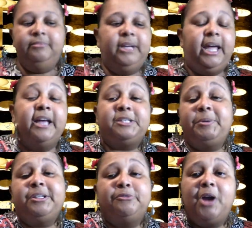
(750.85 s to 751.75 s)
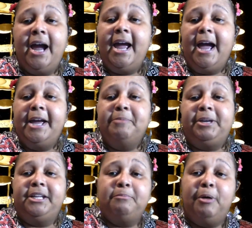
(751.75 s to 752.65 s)
And speaking of dry, I am
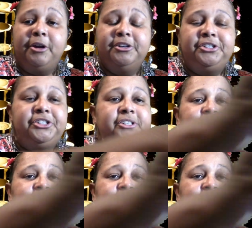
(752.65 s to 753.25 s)
getting parched.